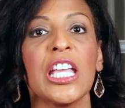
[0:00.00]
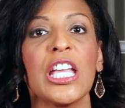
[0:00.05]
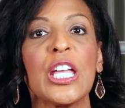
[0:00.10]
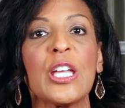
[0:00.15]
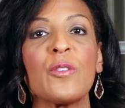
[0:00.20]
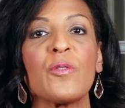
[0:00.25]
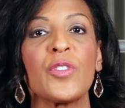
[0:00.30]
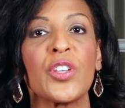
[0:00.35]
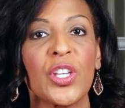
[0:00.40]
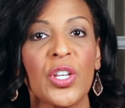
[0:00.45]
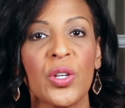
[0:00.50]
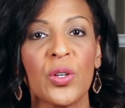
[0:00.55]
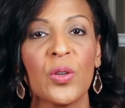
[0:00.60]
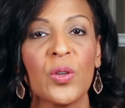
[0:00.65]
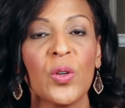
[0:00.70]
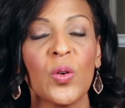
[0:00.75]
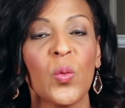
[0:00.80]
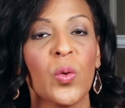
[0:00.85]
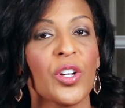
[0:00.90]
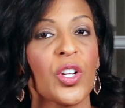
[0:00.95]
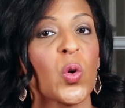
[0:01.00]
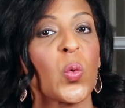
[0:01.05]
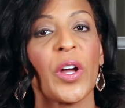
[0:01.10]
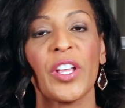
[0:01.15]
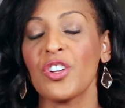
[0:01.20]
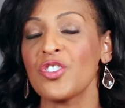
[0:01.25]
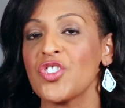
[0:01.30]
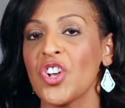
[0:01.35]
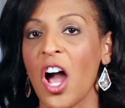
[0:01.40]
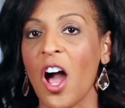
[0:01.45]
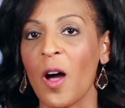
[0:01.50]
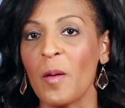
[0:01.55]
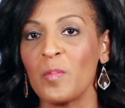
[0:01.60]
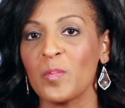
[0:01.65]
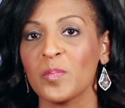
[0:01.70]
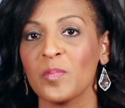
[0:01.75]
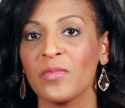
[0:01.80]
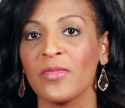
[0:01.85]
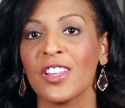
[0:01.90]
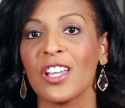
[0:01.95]
If you were to quit your
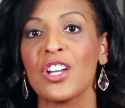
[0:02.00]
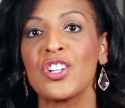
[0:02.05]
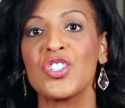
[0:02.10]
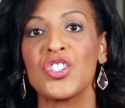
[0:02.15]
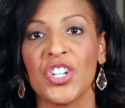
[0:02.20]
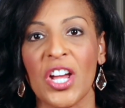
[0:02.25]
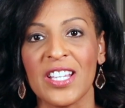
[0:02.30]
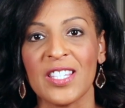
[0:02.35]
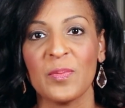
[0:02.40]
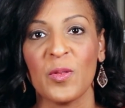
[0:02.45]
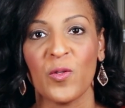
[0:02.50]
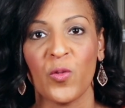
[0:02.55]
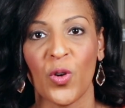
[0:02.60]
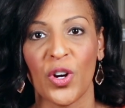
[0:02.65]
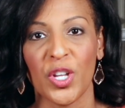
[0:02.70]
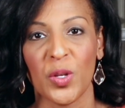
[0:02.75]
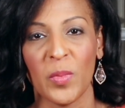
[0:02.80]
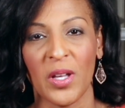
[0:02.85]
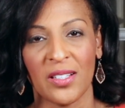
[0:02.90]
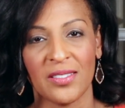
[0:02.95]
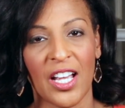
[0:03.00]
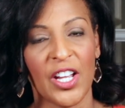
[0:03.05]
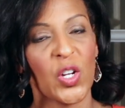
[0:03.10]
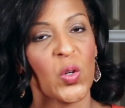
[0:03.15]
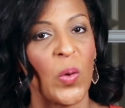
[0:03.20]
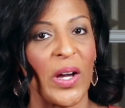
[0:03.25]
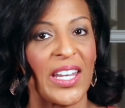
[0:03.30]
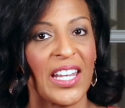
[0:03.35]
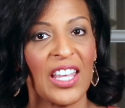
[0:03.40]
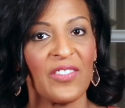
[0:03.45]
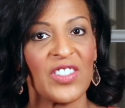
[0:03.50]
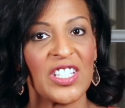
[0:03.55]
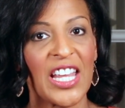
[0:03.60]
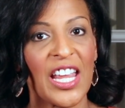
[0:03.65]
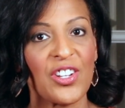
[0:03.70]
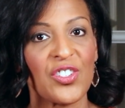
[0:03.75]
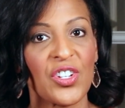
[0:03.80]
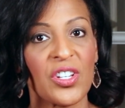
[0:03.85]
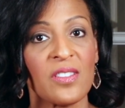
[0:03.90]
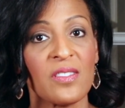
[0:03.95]
job just before you mailed out your wedding
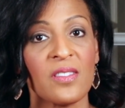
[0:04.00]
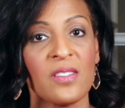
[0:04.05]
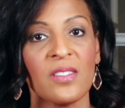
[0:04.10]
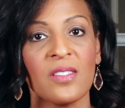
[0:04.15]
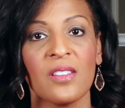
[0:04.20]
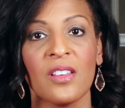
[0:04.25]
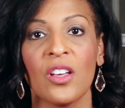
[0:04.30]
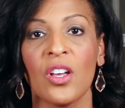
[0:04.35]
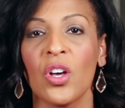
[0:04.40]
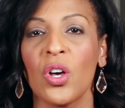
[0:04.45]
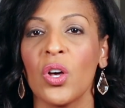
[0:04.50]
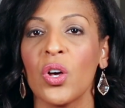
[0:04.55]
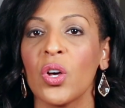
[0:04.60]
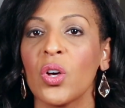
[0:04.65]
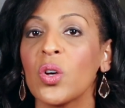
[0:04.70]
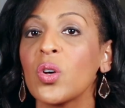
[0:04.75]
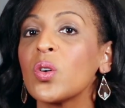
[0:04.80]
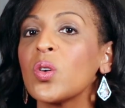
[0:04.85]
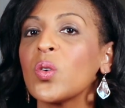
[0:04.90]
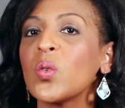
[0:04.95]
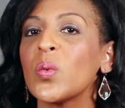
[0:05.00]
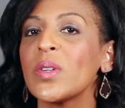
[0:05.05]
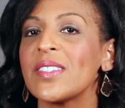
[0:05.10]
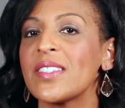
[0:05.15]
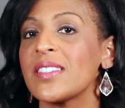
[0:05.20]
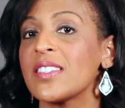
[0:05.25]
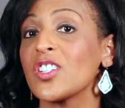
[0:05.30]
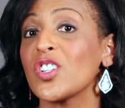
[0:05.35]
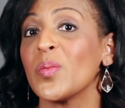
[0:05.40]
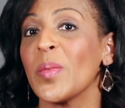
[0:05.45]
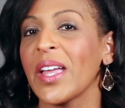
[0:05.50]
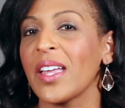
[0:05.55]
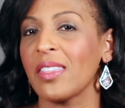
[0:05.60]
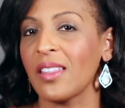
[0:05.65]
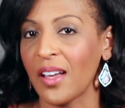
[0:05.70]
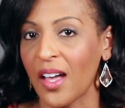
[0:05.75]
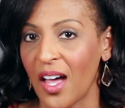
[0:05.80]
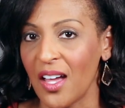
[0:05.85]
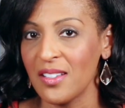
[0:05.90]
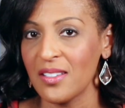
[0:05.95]
invitations, who would still make
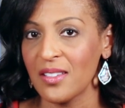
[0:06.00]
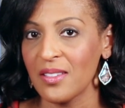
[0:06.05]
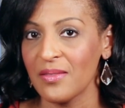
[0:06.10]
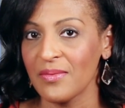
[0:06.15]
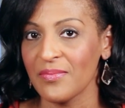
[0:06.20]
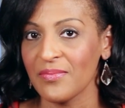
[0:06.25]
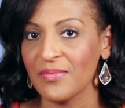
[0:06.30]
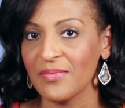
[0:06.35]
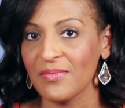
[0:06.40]
the cut?